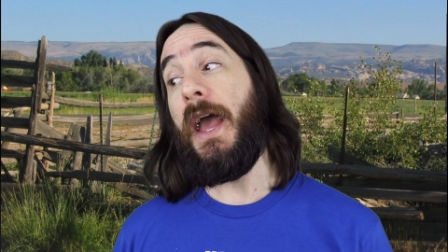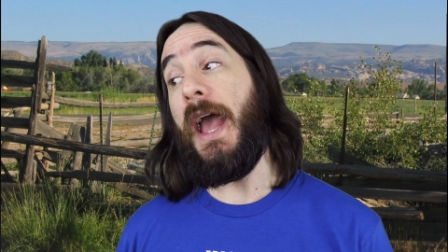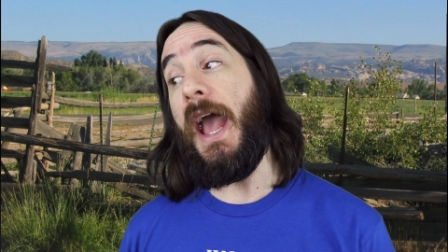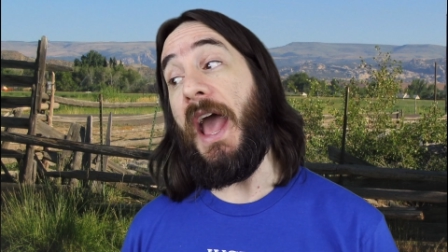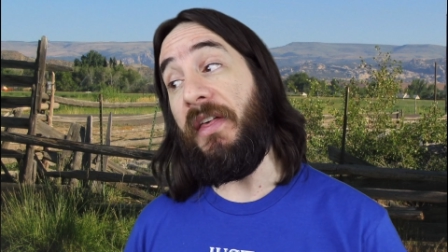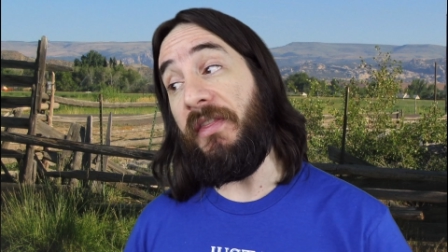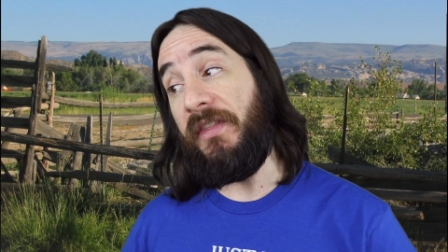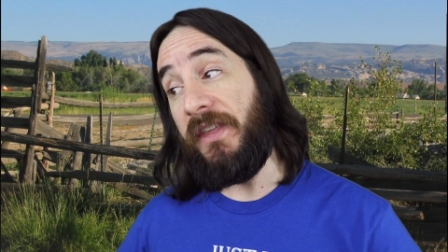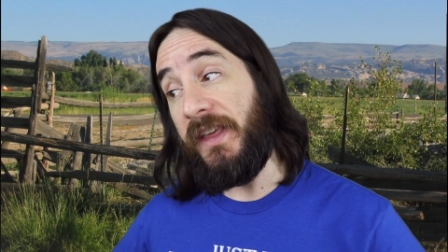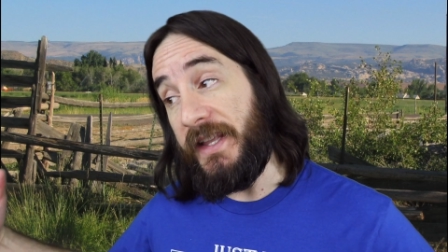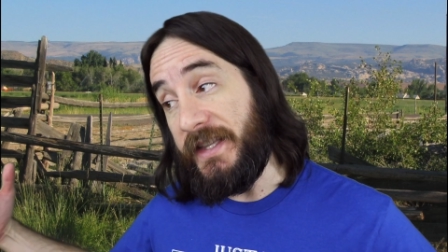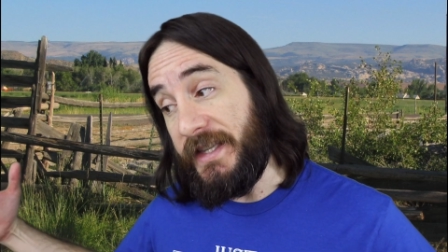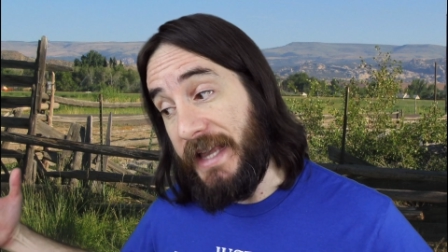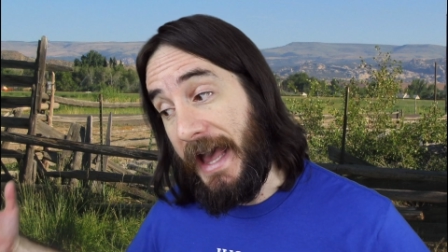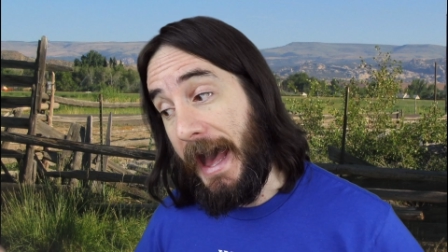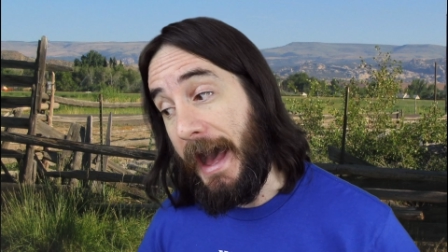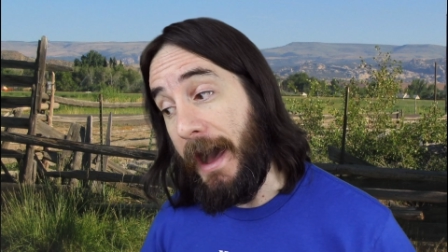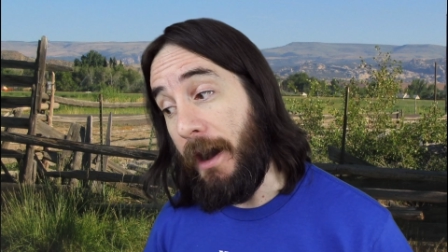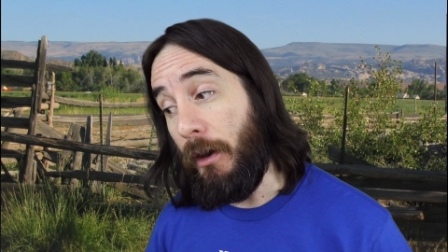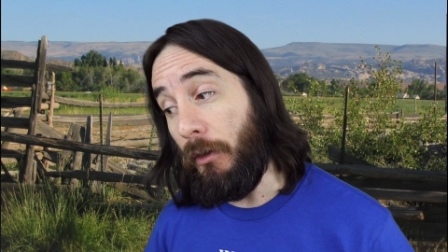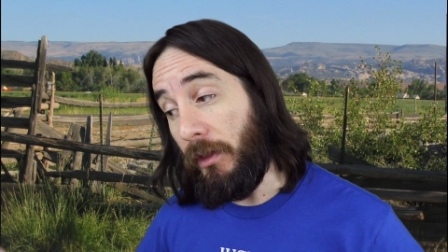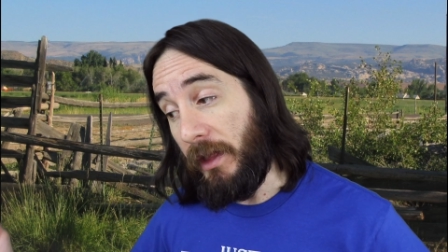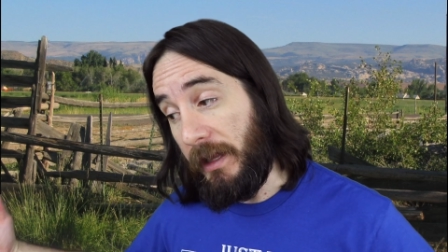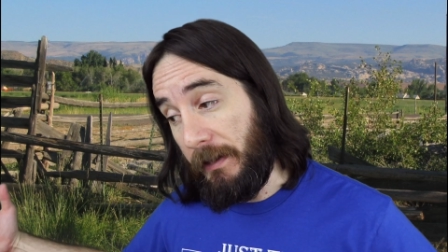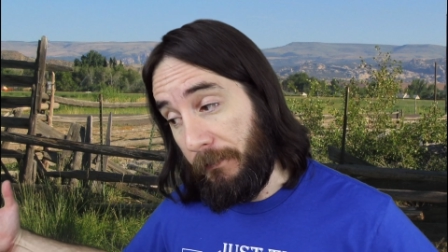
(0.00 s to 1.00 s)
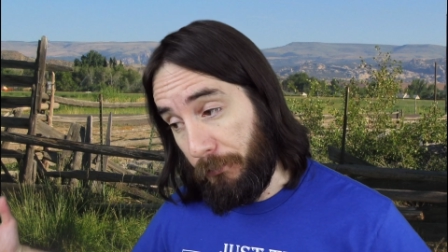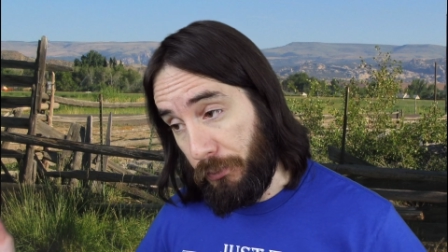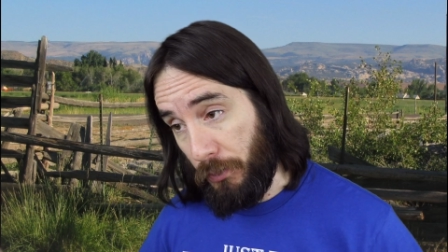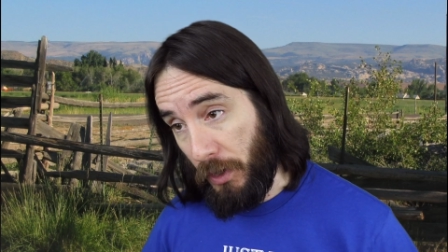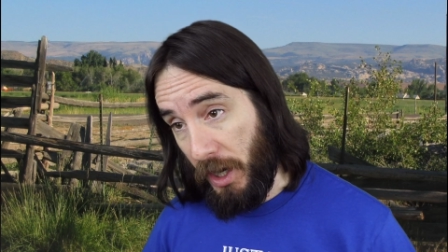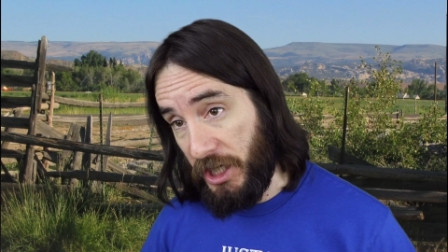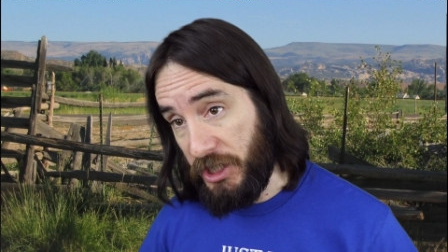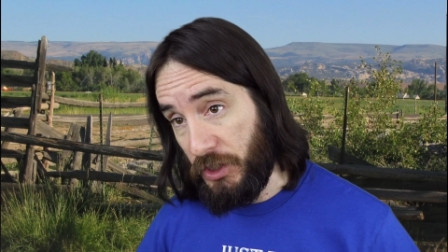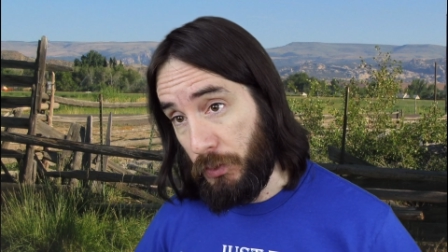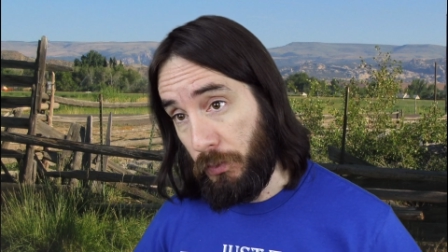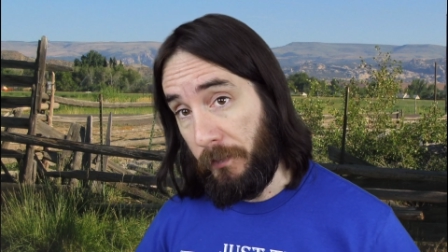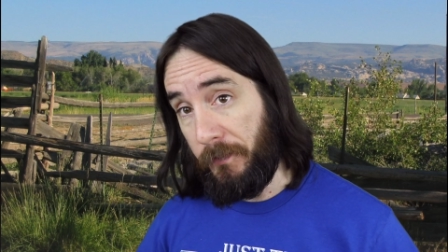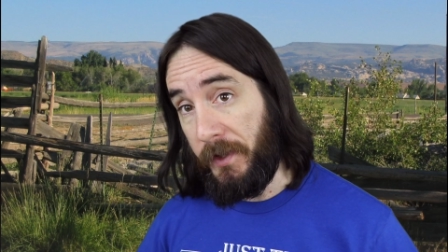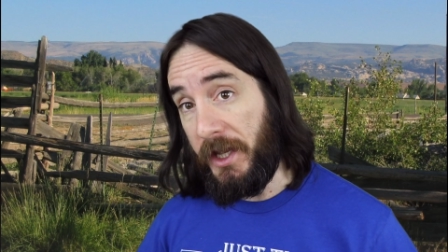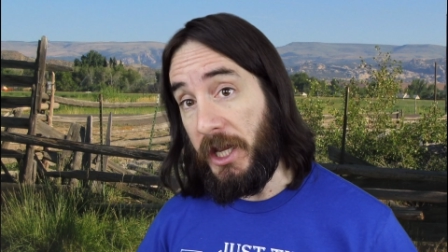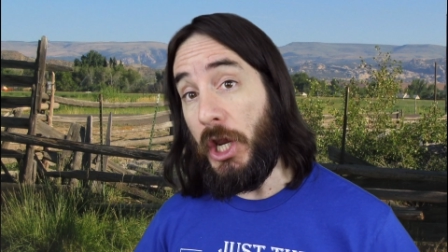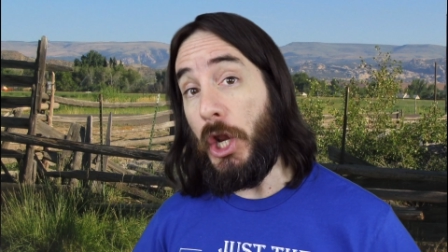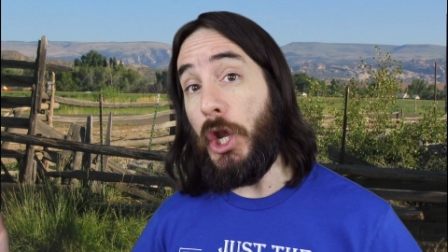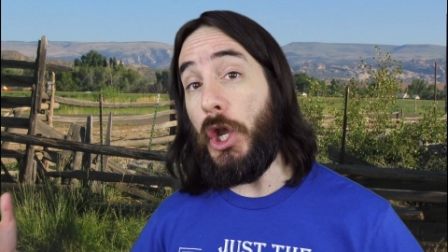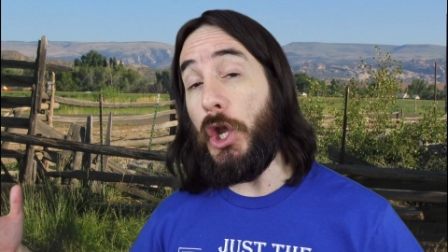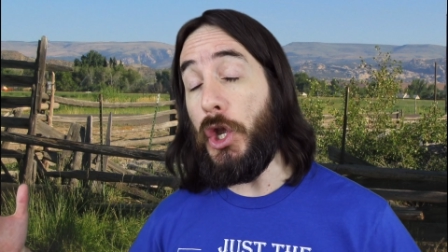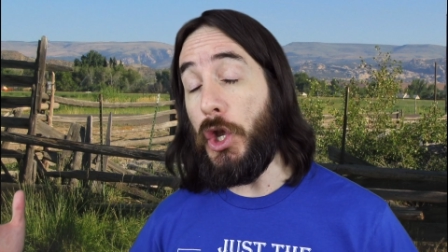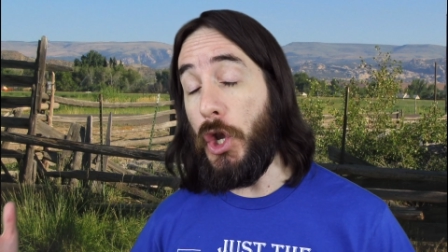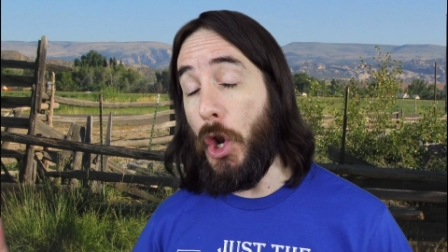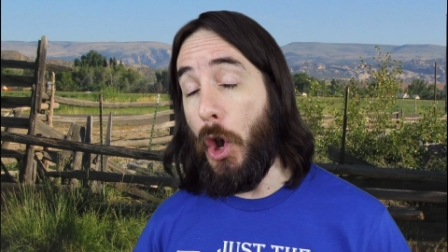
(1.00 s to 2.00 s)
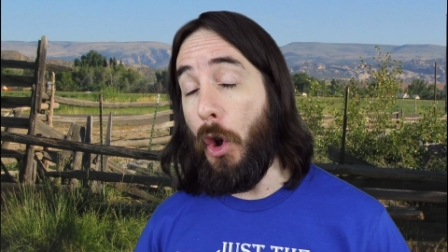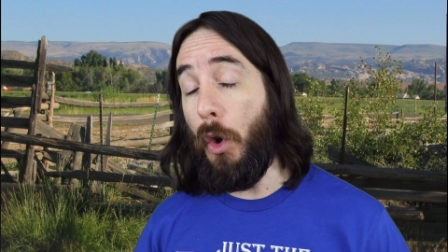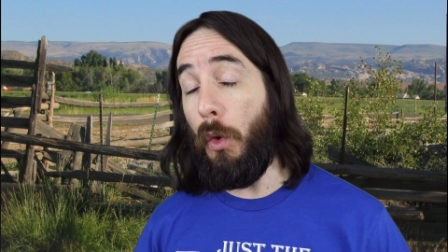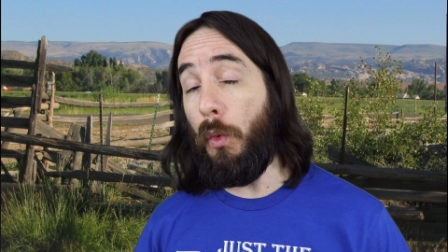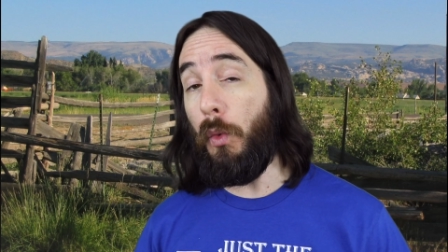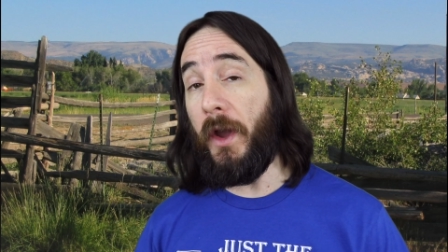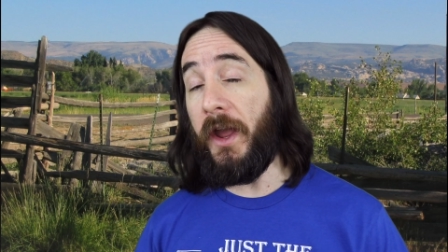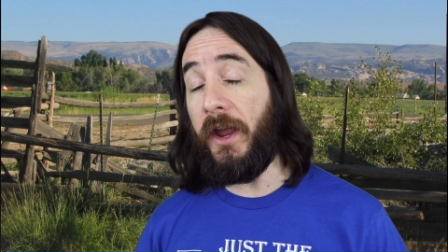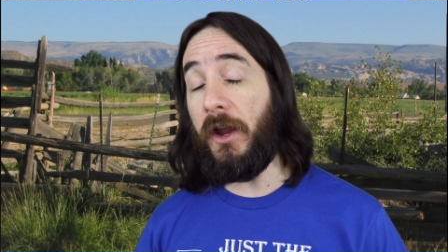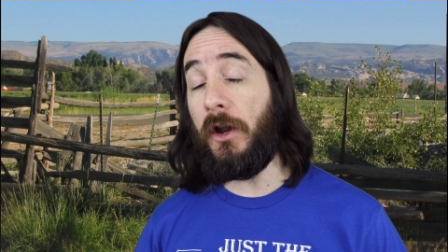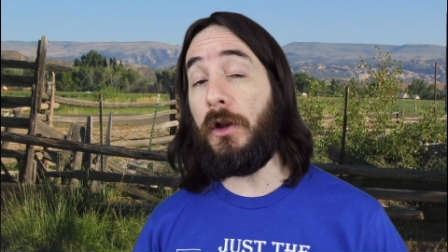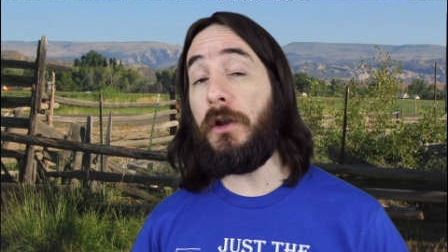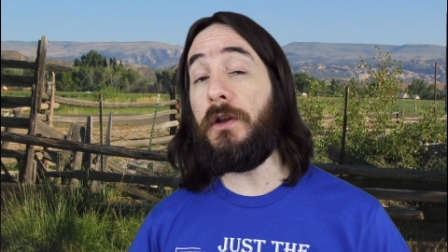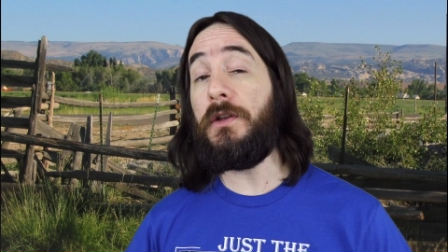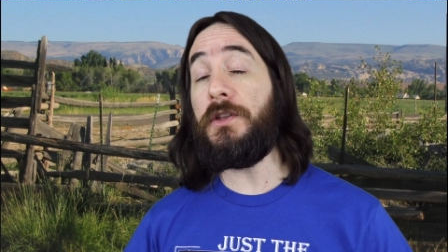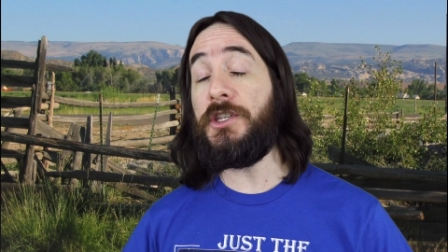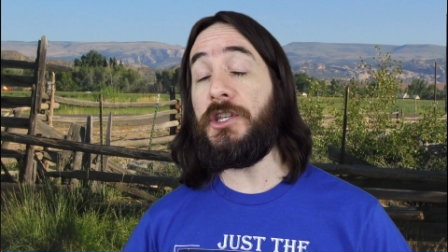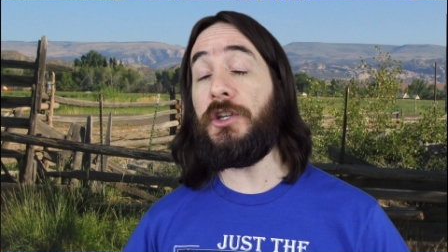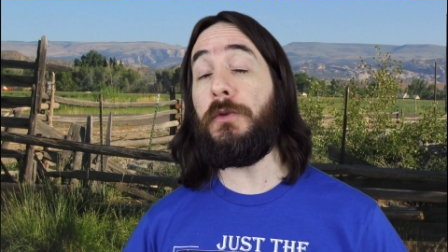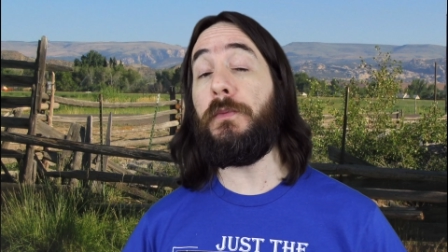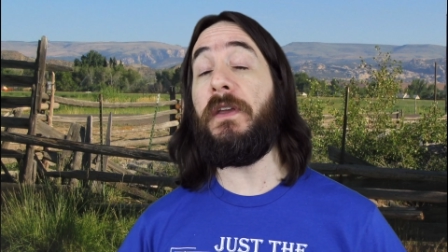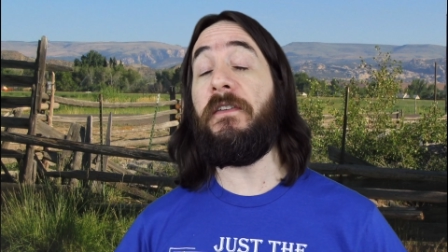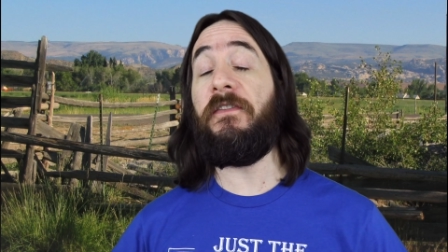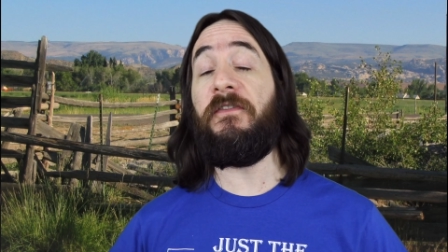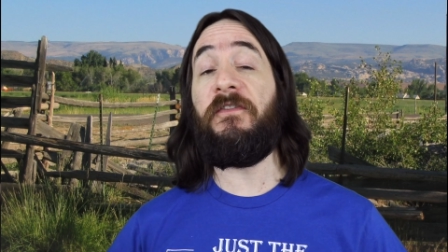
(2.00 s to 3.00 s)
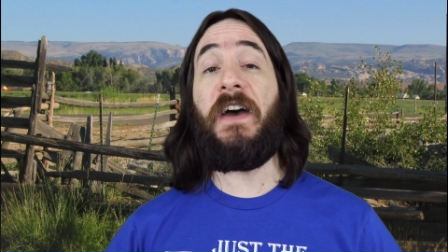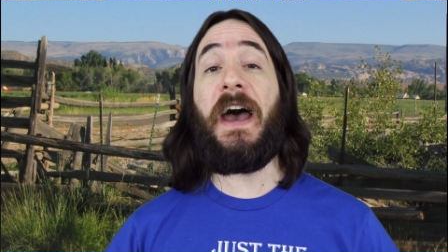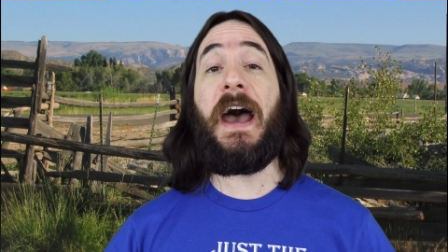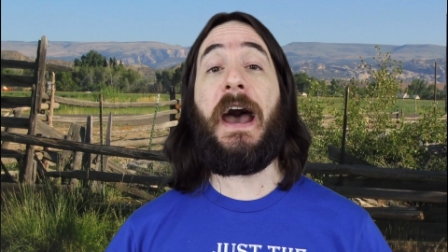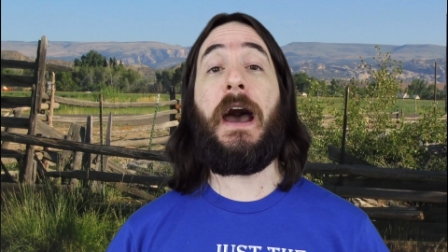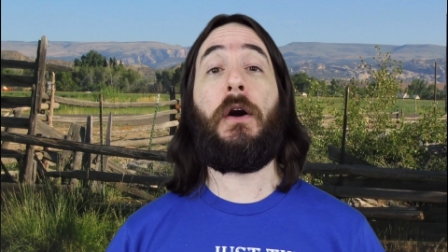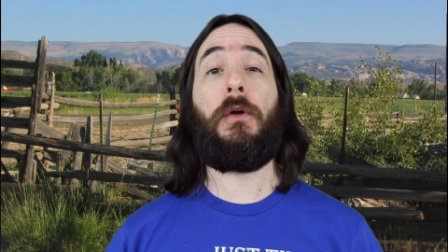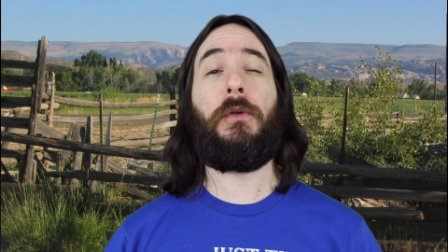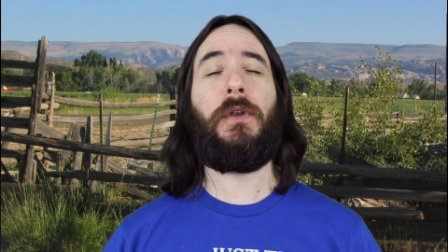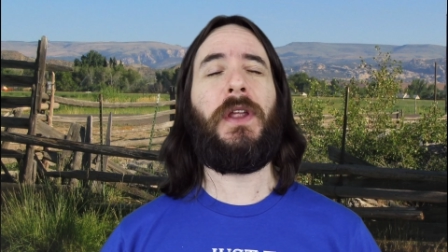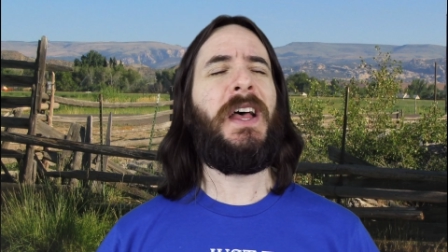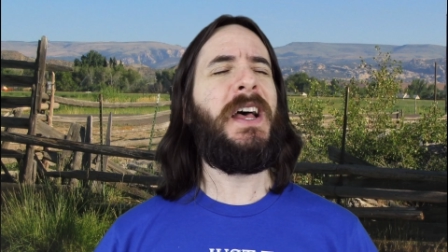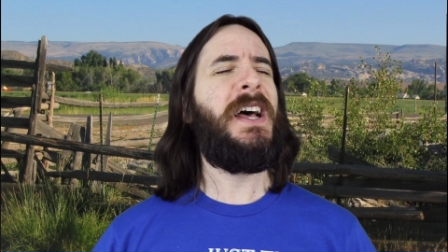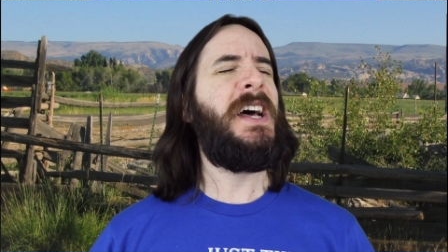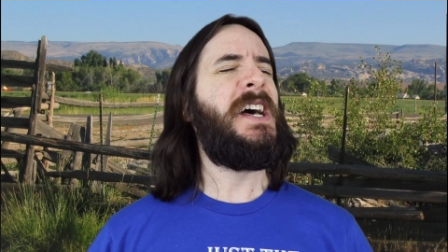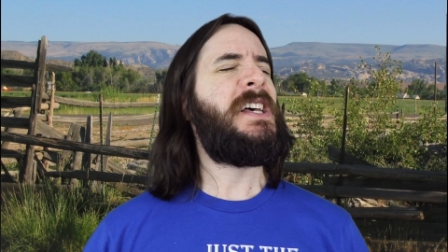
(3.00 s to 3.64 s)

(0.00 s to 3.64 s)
and the towel and brush would be nowhere to be found.